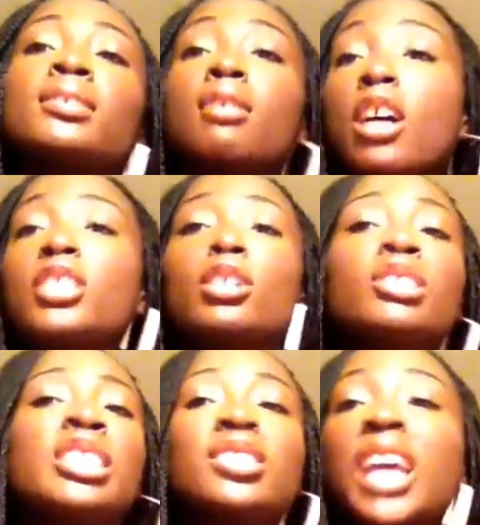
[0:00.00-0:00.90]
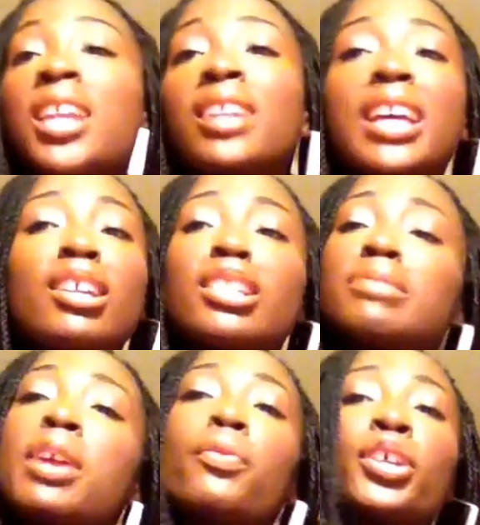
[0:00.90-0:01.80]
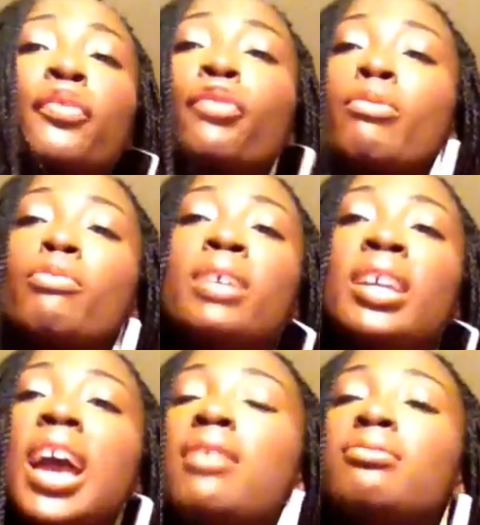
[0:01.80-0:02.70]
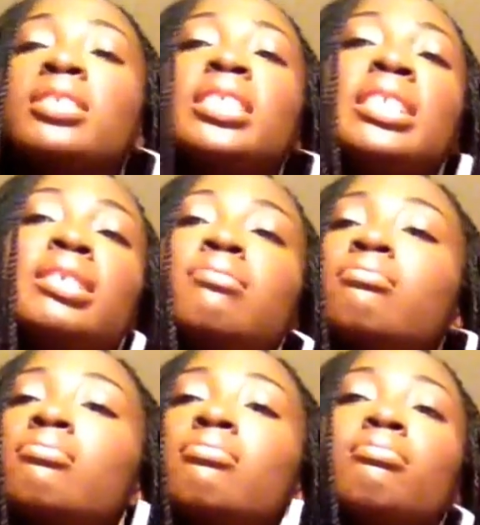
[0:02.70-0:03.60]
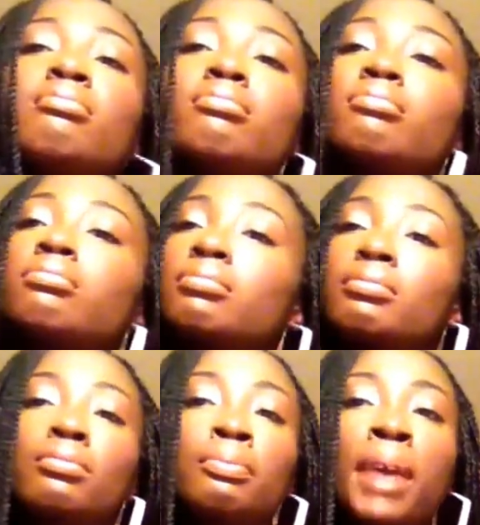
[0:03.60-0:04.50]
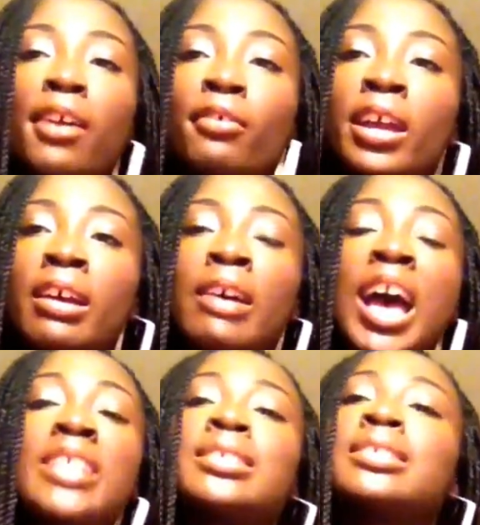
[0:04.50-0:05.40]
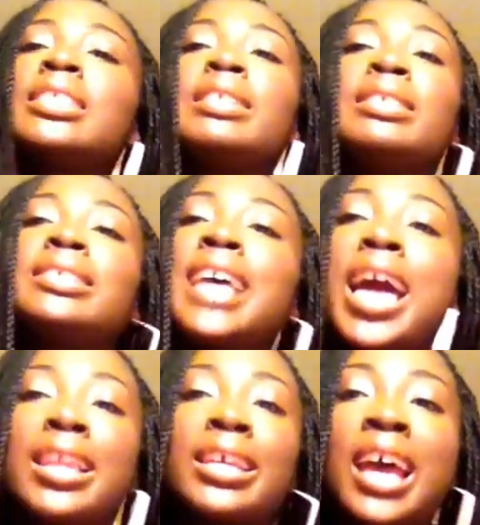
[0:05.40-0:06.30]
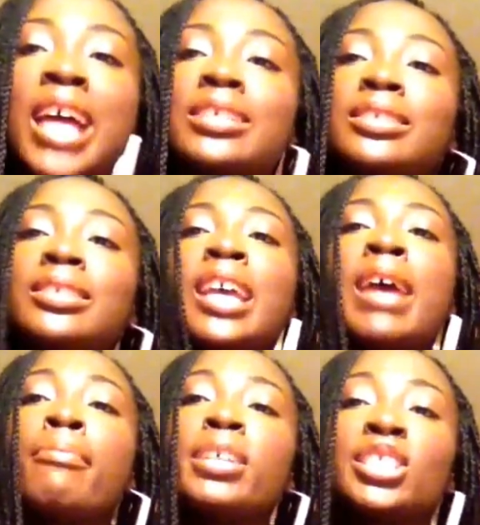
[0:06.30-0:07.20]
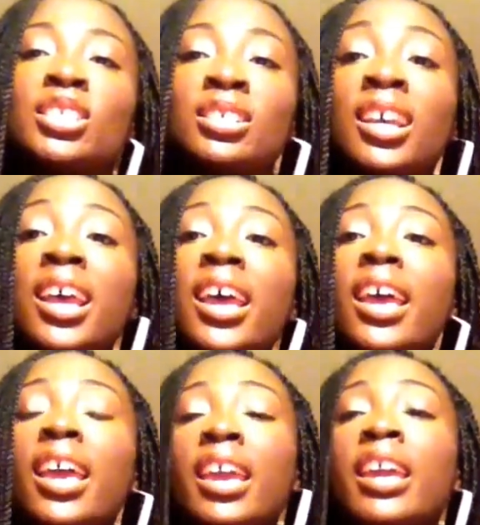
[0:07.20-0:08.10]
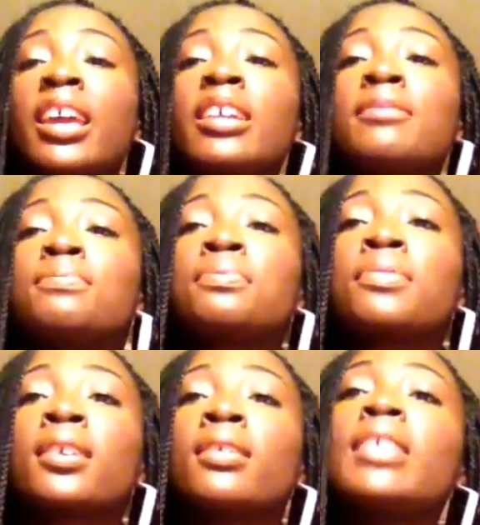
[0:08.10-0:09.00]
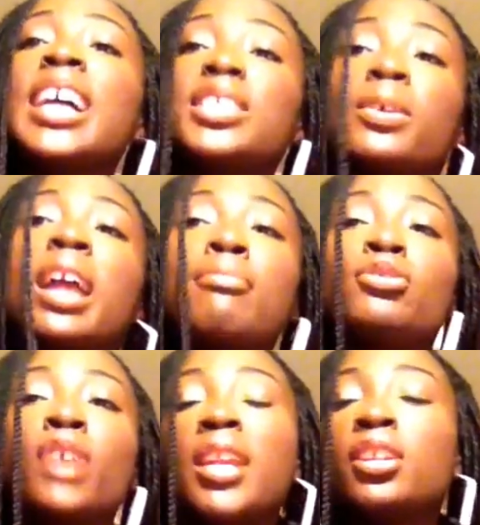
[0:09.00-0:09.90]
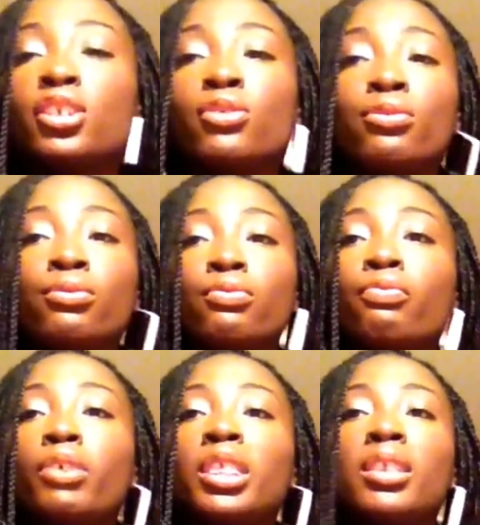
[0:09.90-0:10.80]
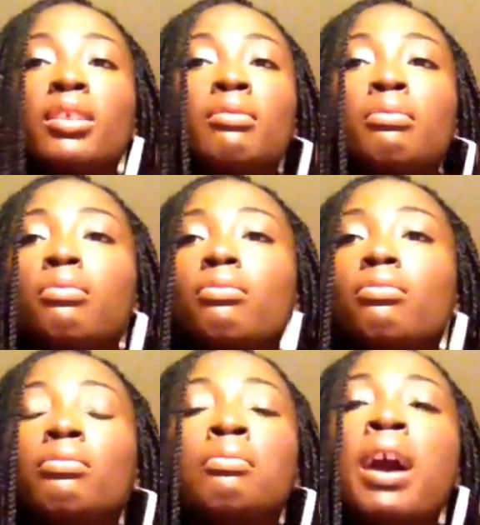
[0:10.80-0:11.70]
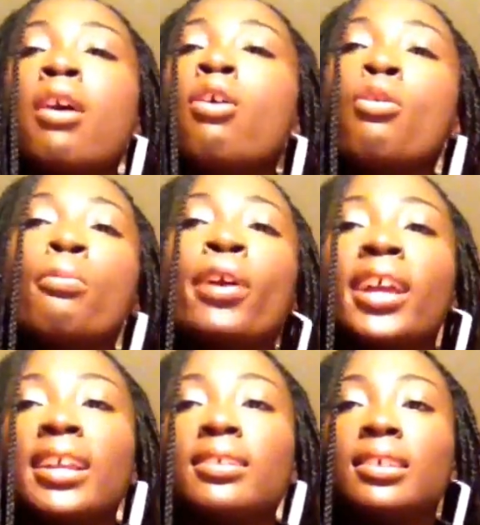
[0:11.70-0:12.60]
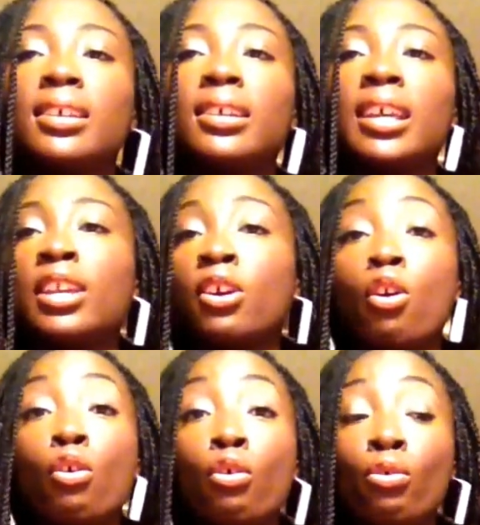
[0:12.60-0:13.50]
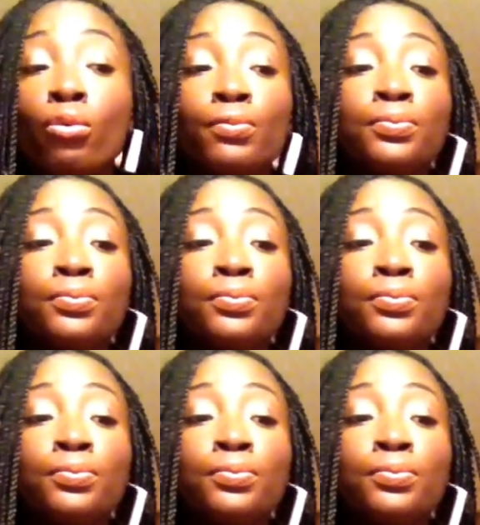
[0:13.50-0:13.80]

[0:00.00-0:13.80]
Also, just shining light. It doesn't matter where you're from with me. I don't see background. I just see talent. I just see ambition, and that's what I'm trying to do with my whole brand and whole.